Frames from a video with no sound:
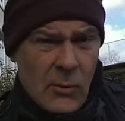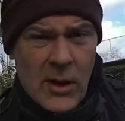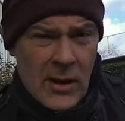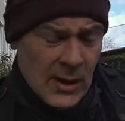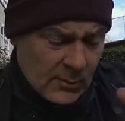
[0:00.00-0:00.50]

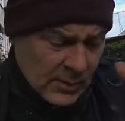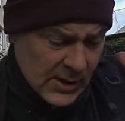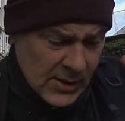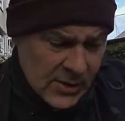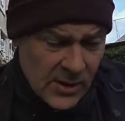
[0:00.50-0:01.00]
right,
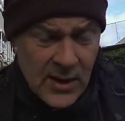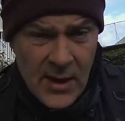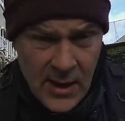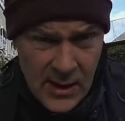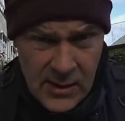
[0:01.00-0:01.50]
please
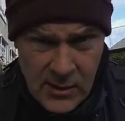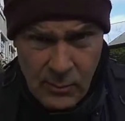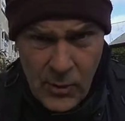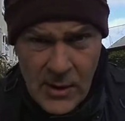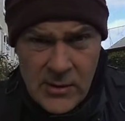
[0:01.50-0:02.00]
hit the
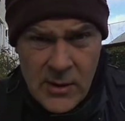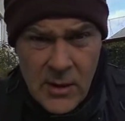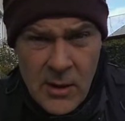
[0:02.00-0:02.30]
brakes.